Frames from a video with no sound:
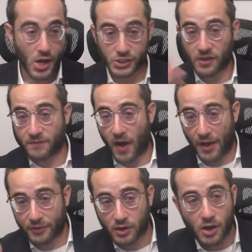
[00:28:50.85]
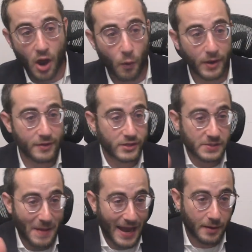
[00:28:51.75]
So the father could go and either
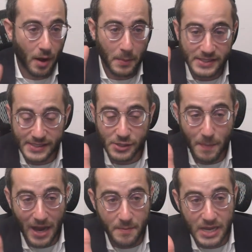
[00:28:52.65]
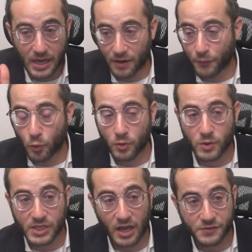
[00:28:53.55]
smack him up and says, "You better be careful. Who
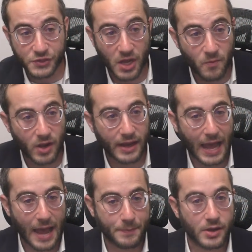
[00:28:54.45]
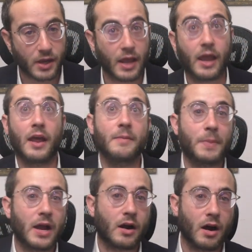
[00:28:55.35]
knows, Chas v'sham, what can happen? You could get hit
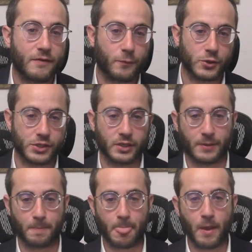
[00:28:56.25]
by a car, unfortunately."